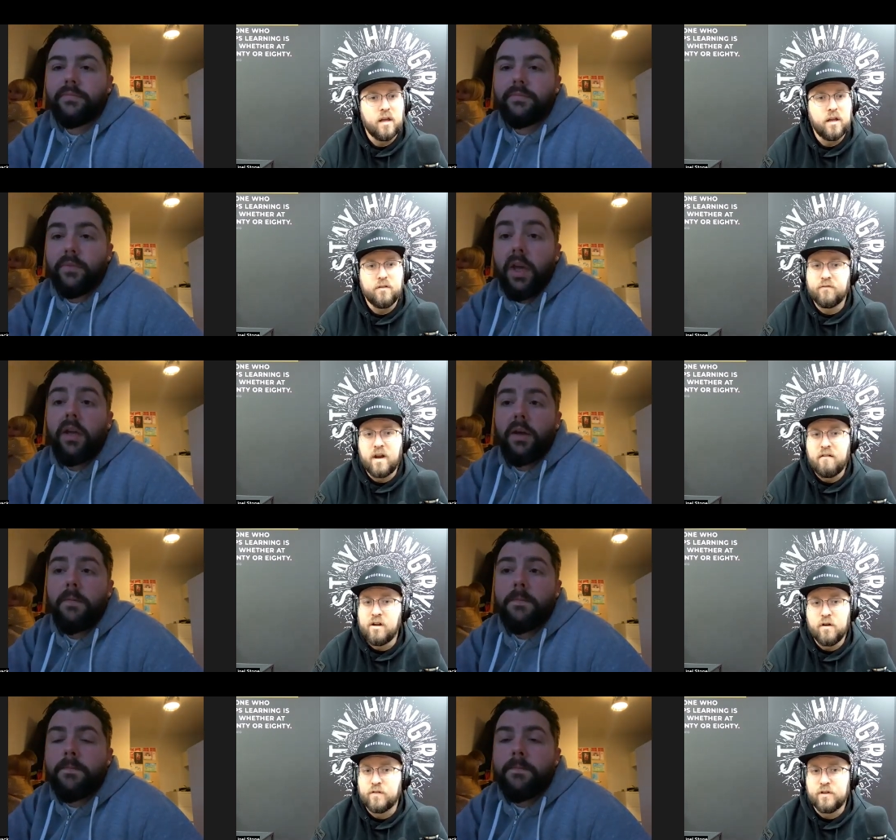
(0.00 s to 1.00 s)
Speaker 1: yeah, yeah.
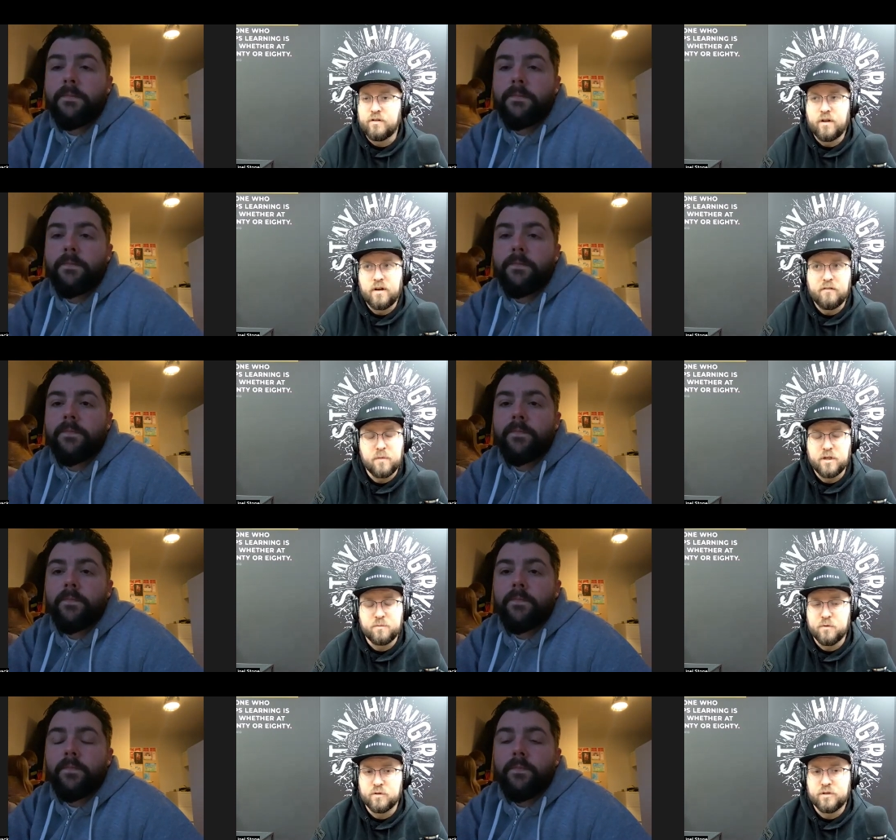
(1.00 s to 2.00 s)
very often you don't have
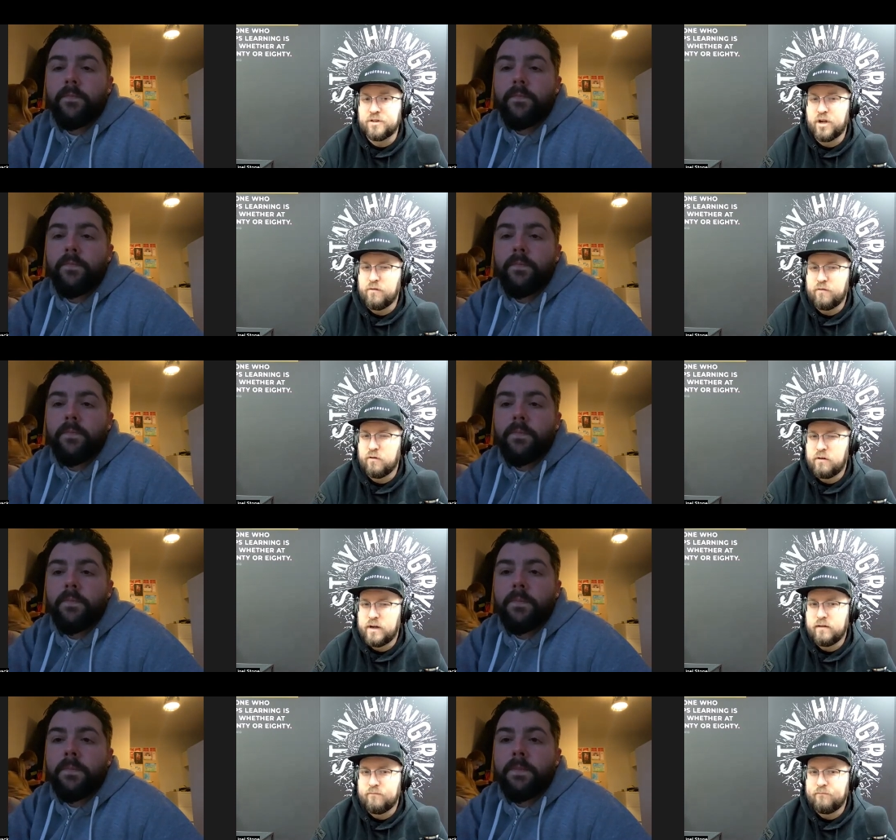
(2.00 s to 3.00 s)
much more to show for
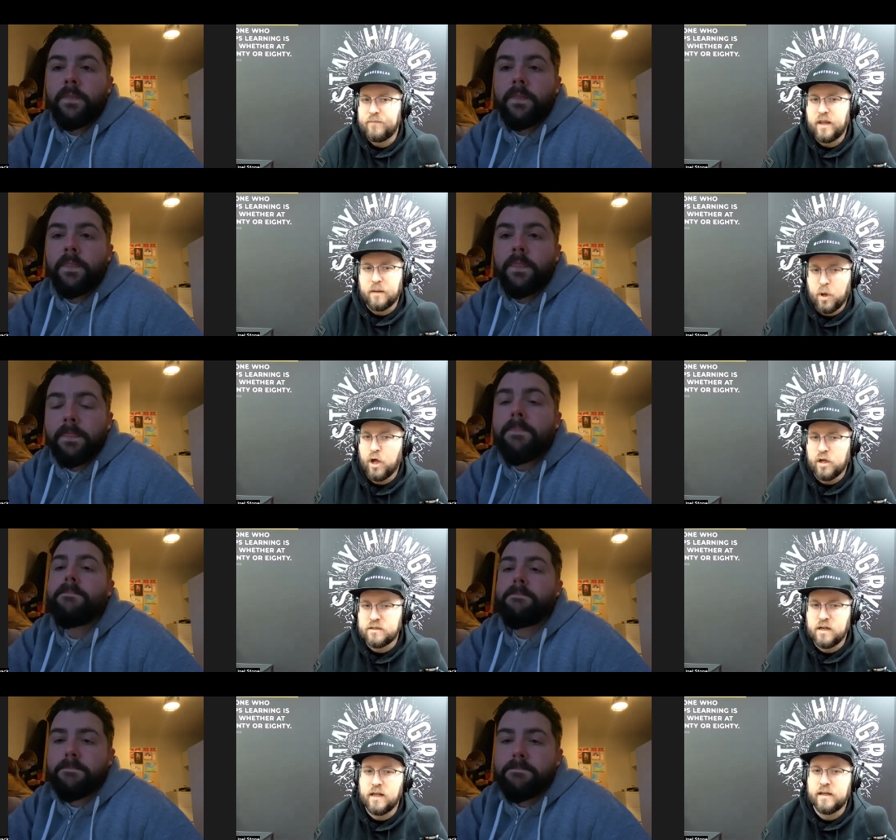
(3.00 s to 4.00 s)
it Hmm.
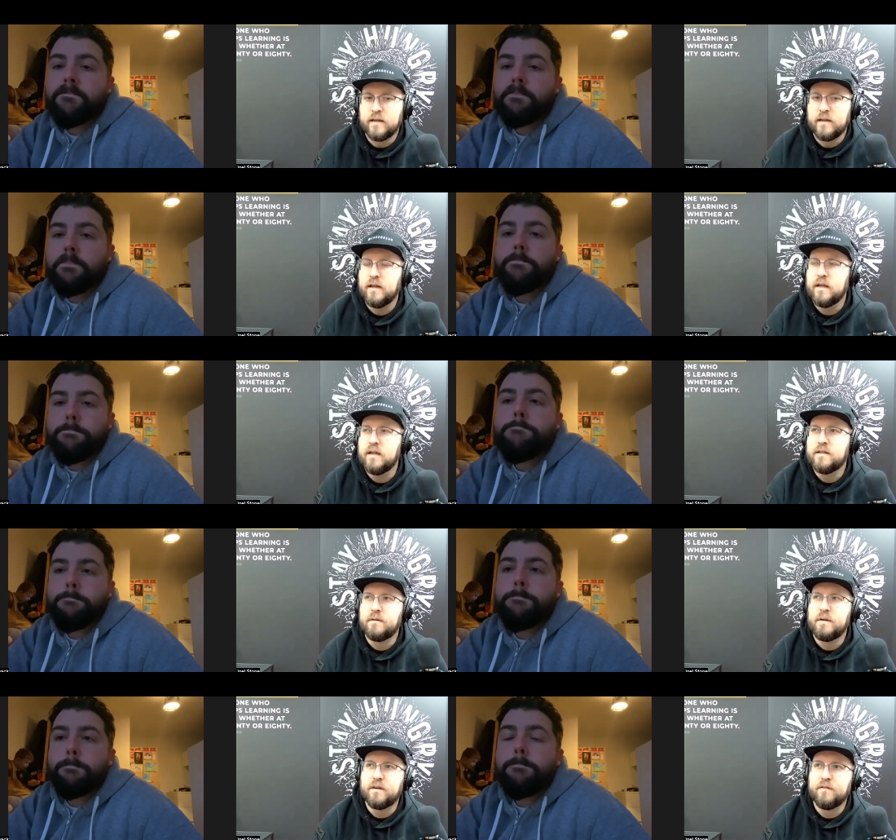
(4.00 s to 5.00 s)
personally. Mm.
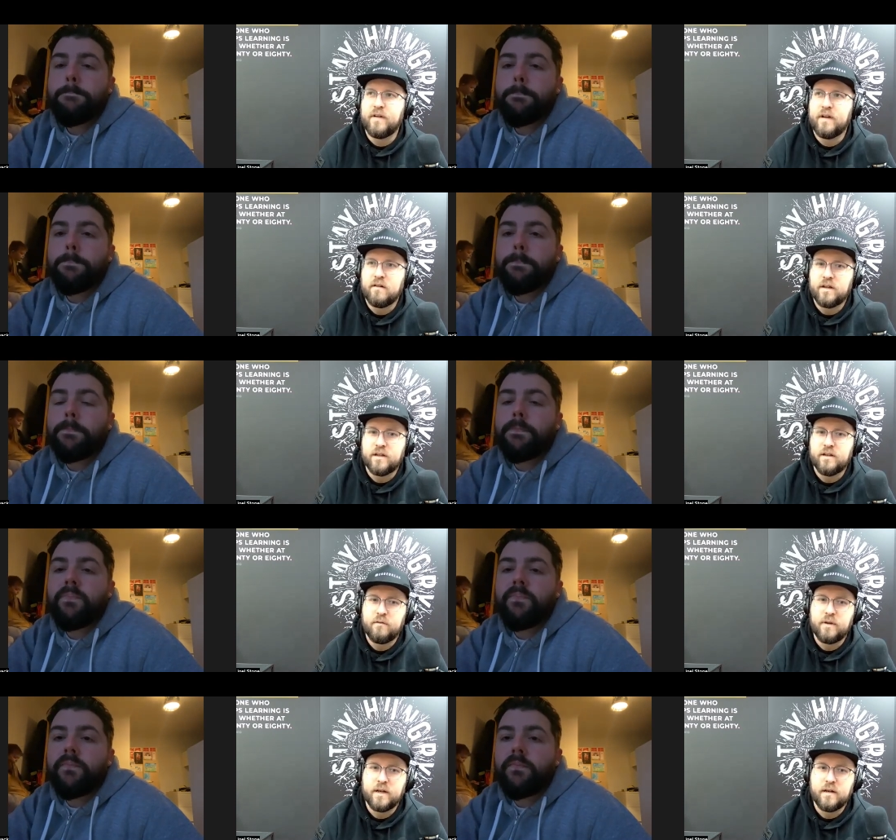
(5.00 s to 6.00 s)
So it can feel like you're
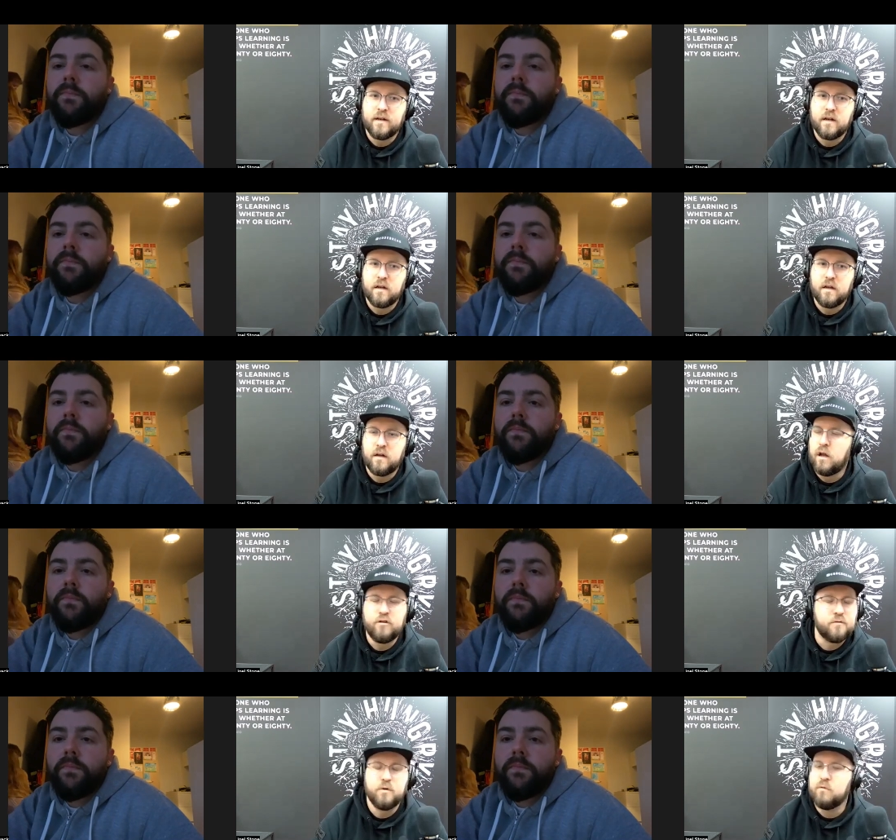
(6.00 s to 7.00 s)
doing
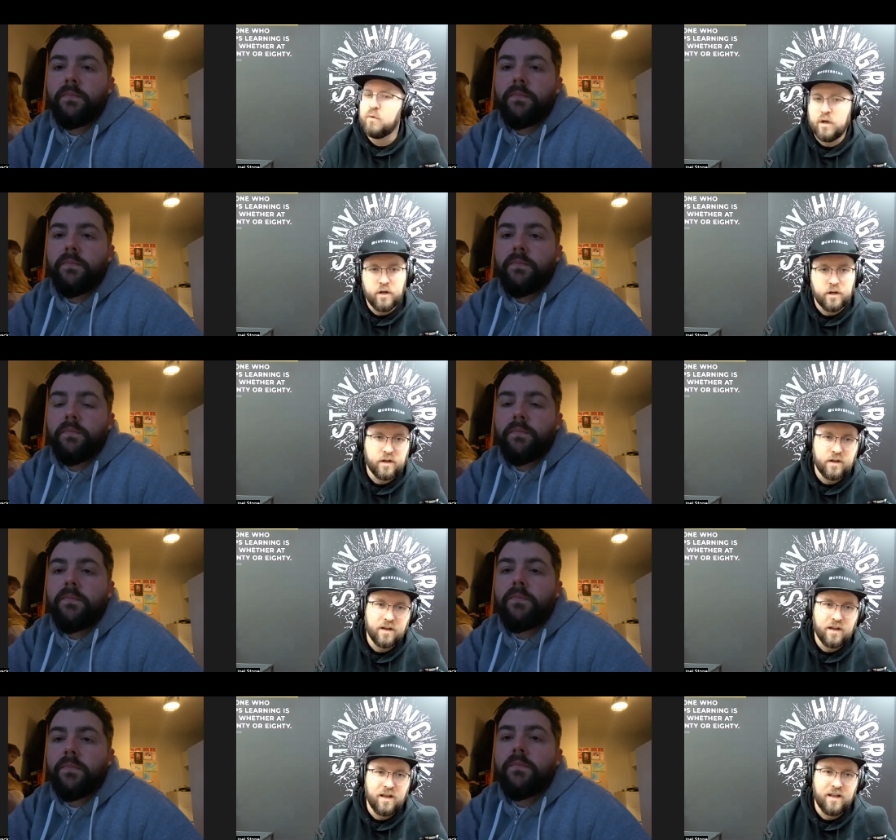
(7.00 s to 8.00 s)
loads more work
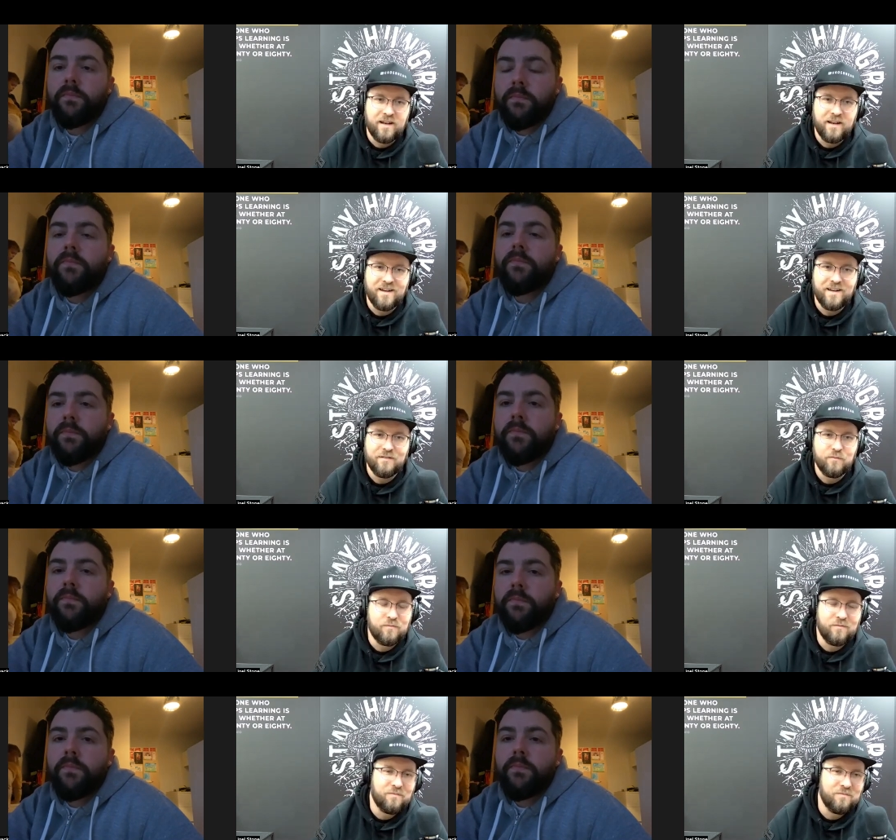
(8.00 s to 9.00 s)
and
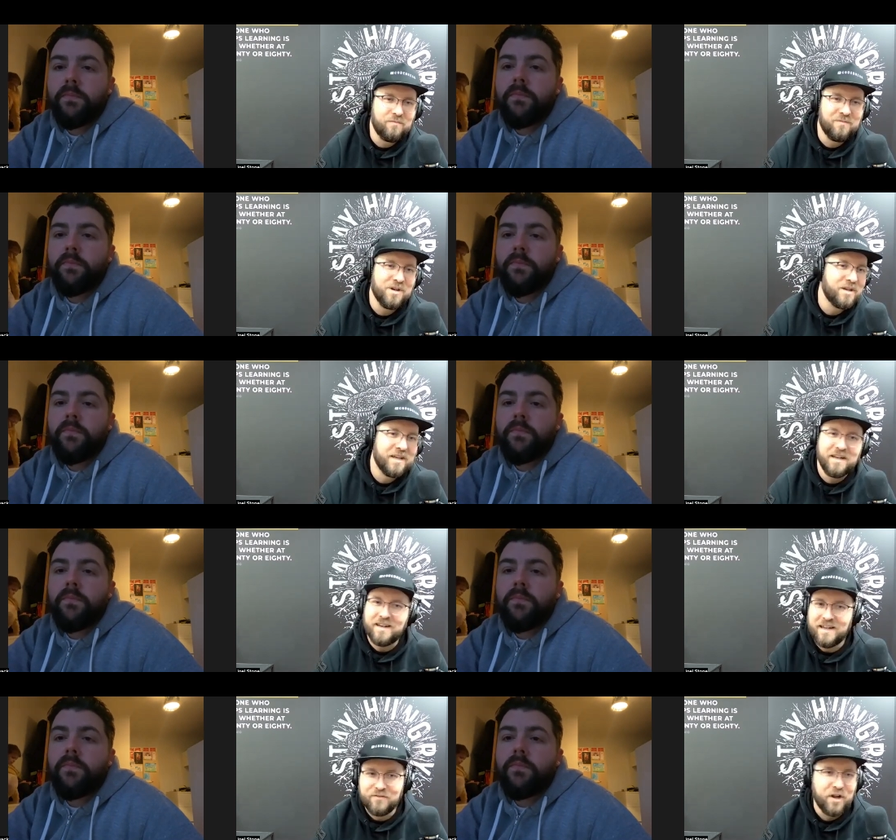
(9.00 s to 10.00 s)

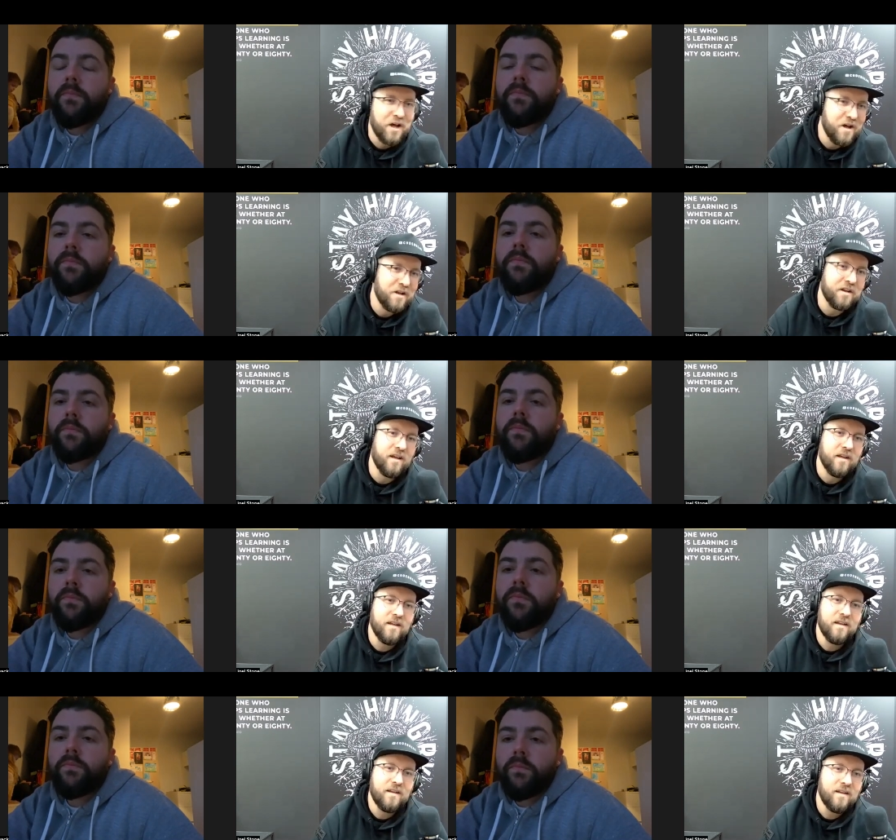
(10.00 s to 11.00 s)
working even harder
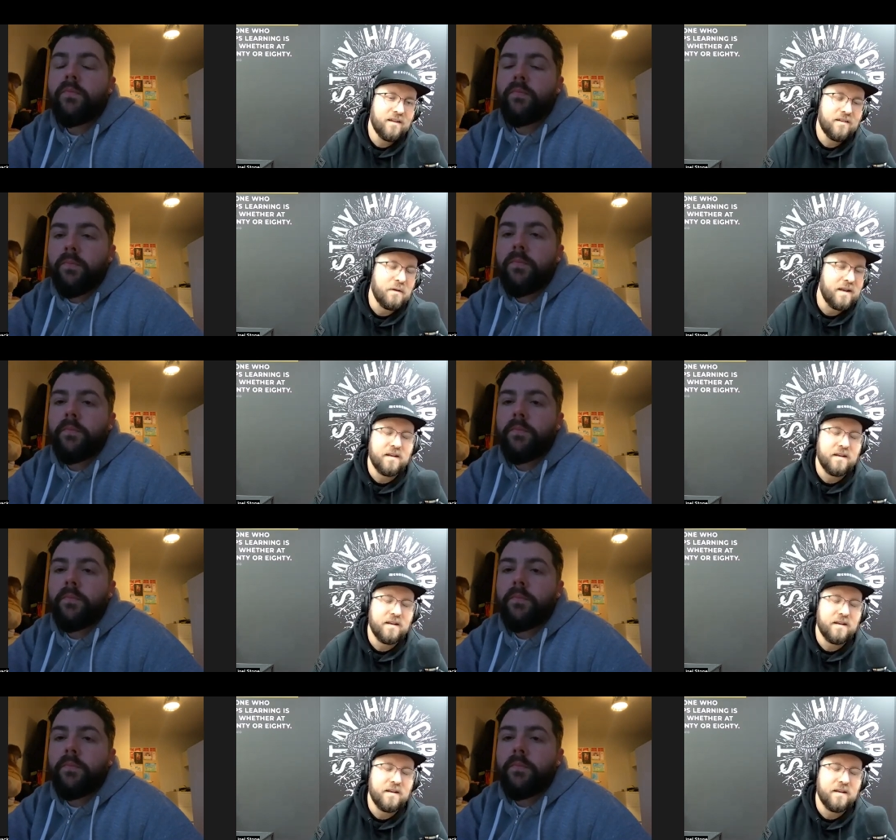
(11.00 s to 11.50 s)
to